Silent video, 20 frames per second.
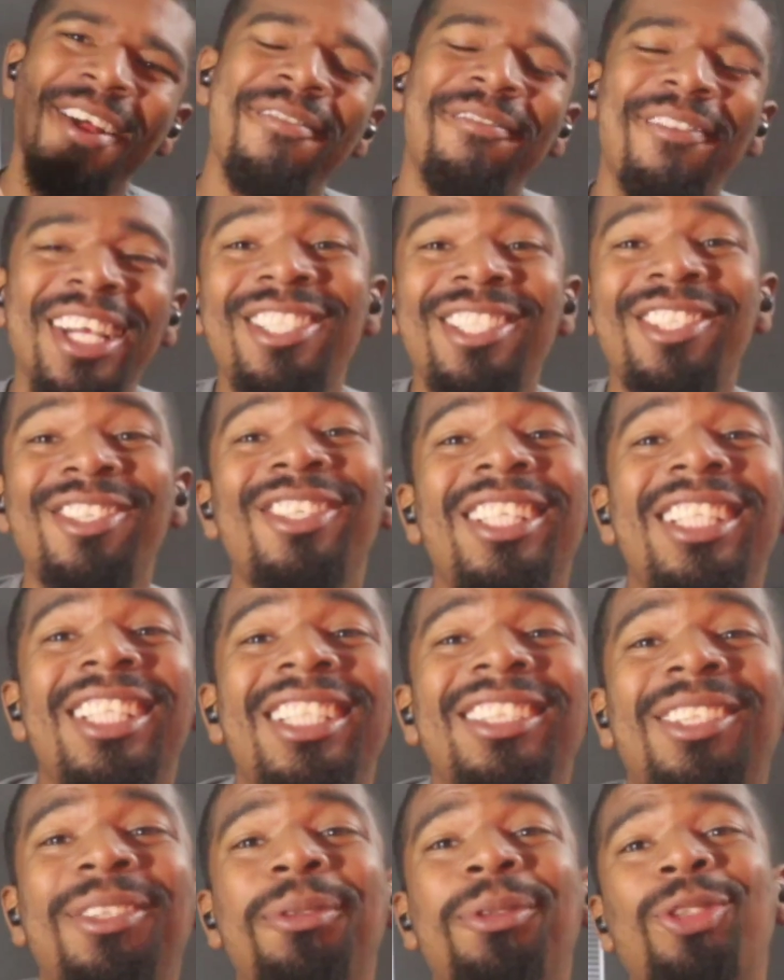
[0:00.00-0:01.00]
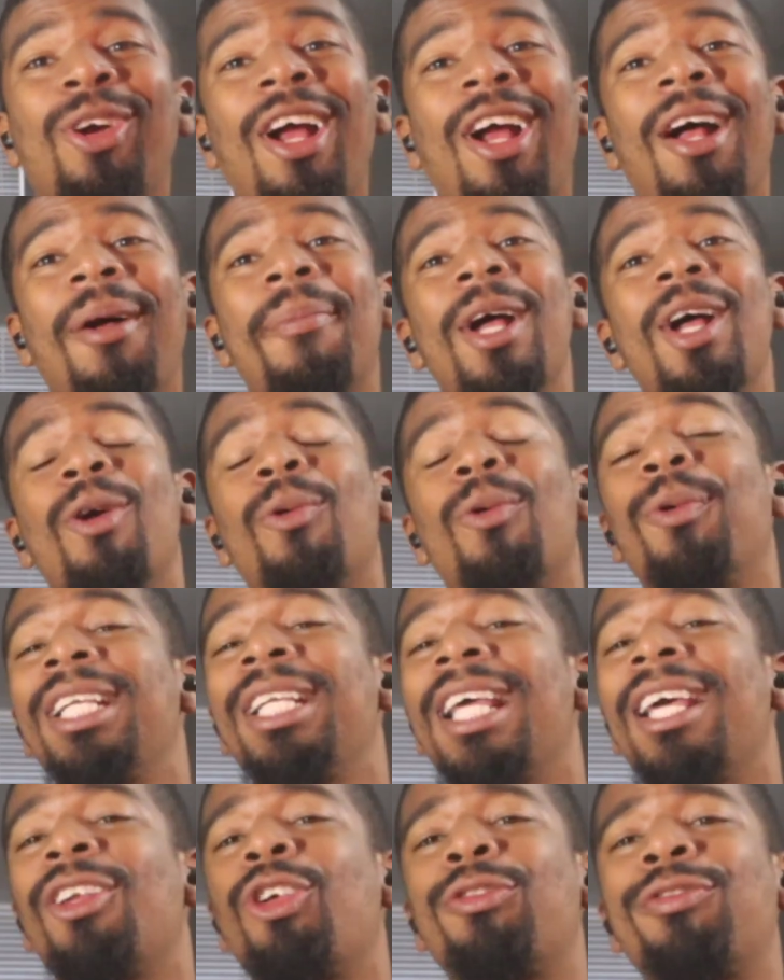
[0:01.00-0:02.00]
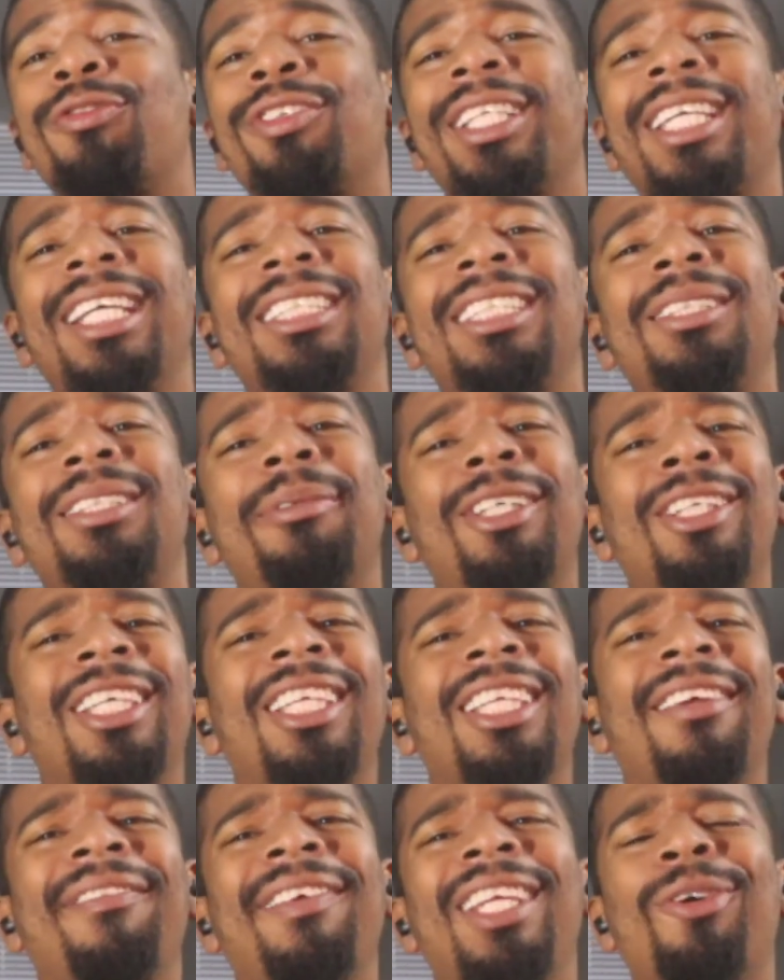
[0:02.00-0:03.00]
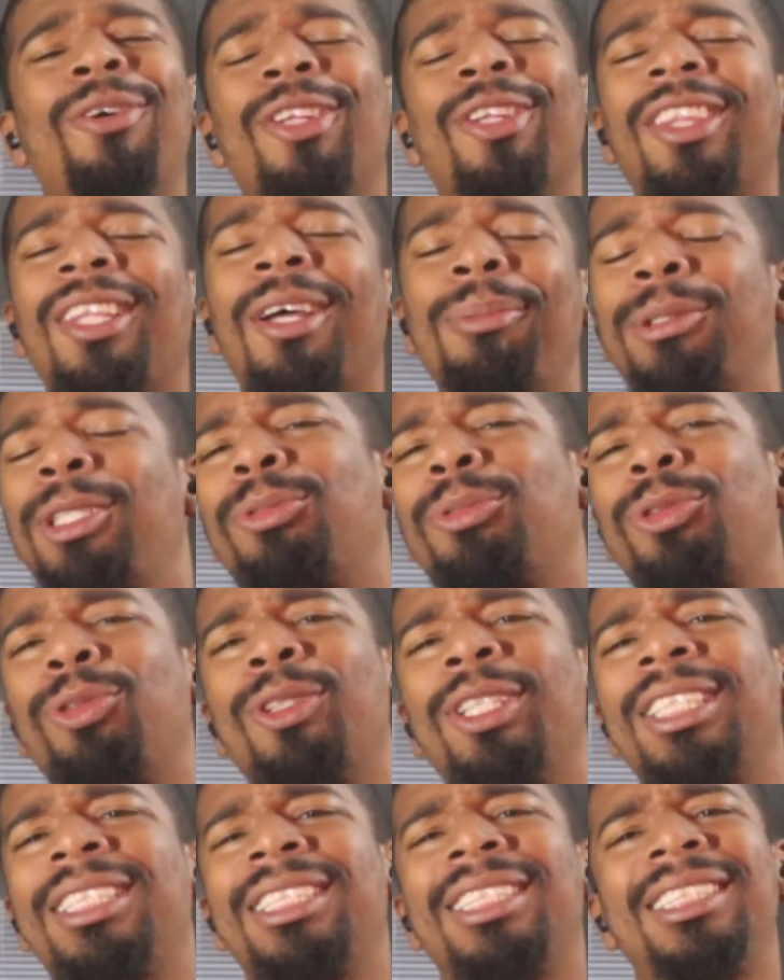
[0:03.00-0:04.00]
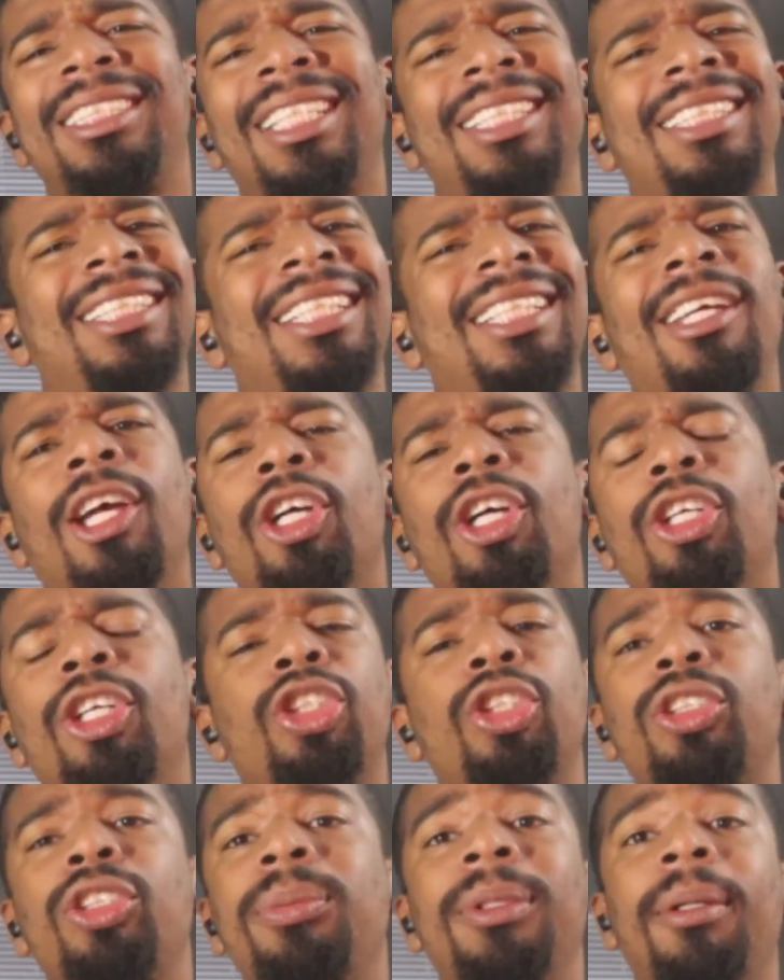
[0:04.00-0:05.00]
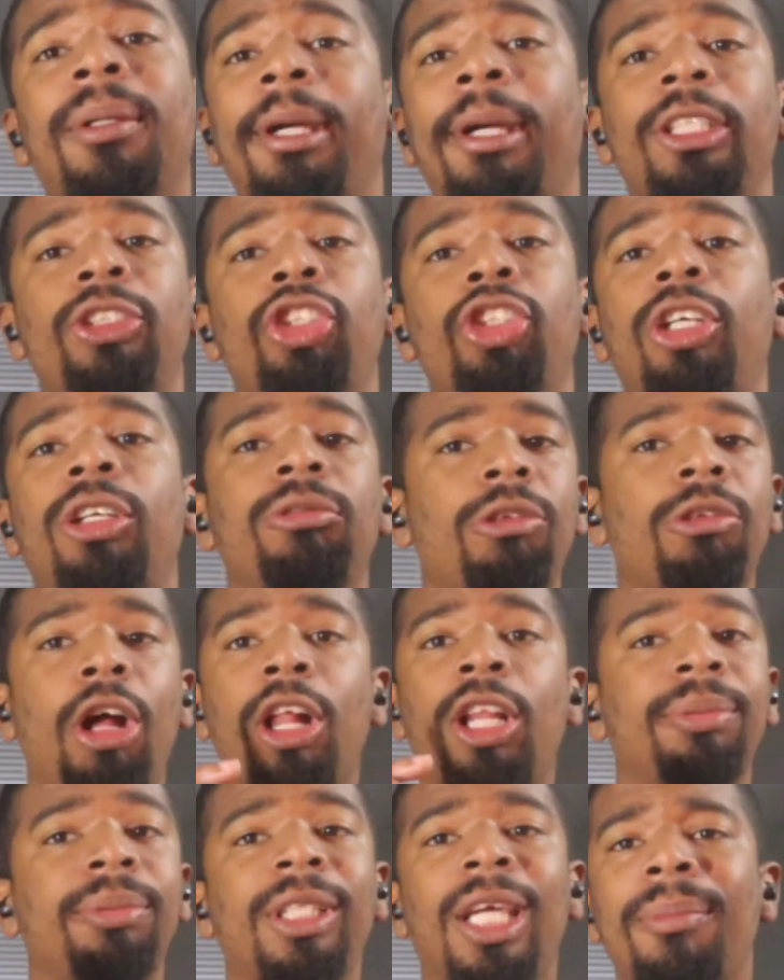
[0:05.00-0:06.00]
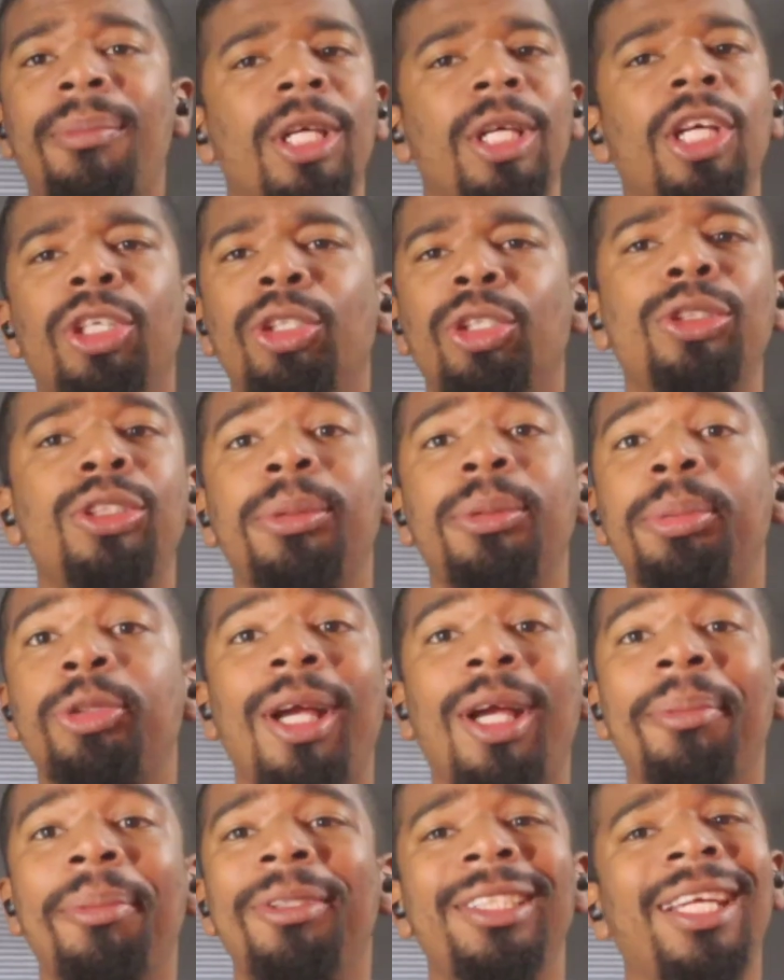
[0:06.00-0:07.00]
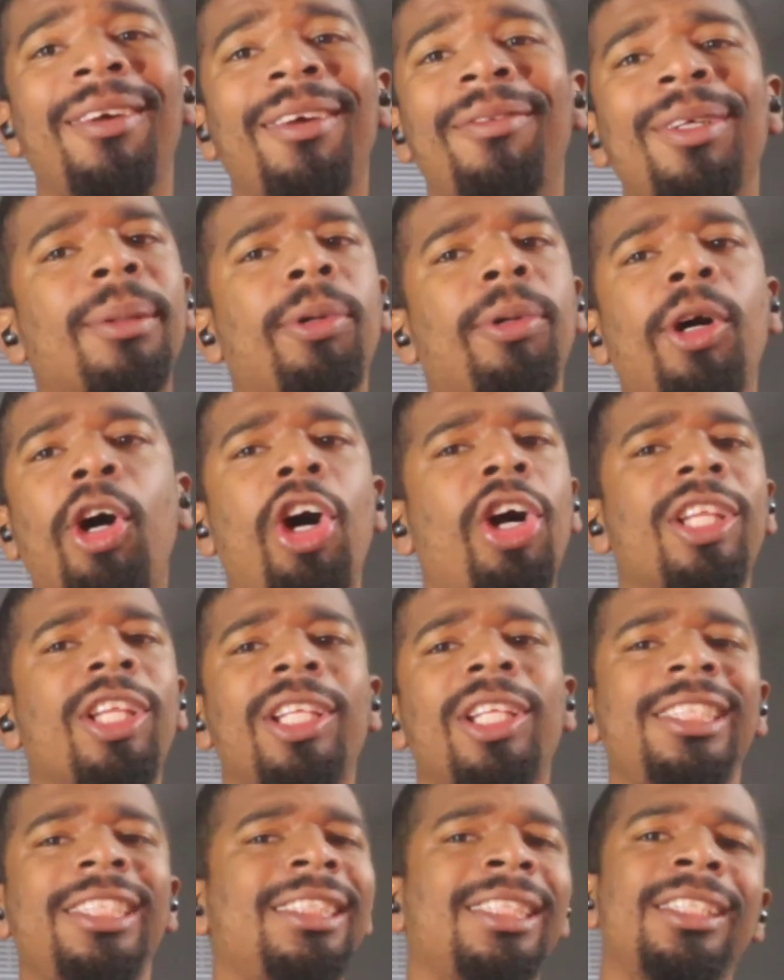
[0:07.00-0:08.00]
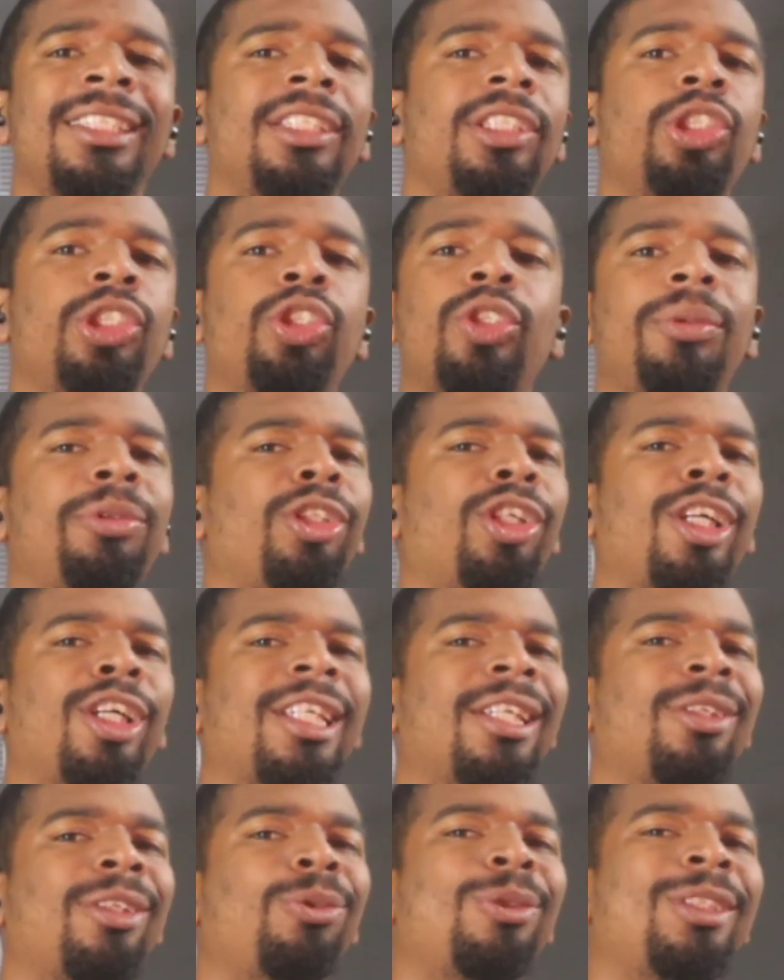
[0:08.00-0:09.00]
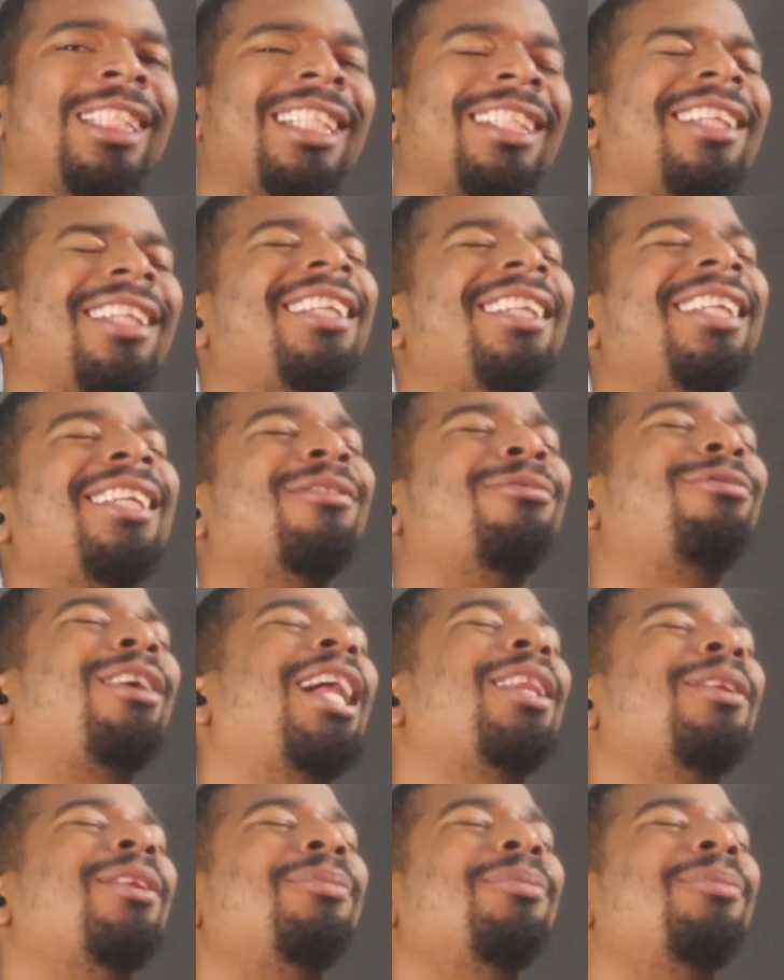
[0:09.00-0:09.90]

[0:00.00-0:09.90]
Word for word: make sure you hit subscribe, ring that notification bell, get a video a thumbs up so it gets suggested. Social media and Patreon, all up top. You're subscribed and you have it. Put all the links in the description. All you gotta do is hit the link, follow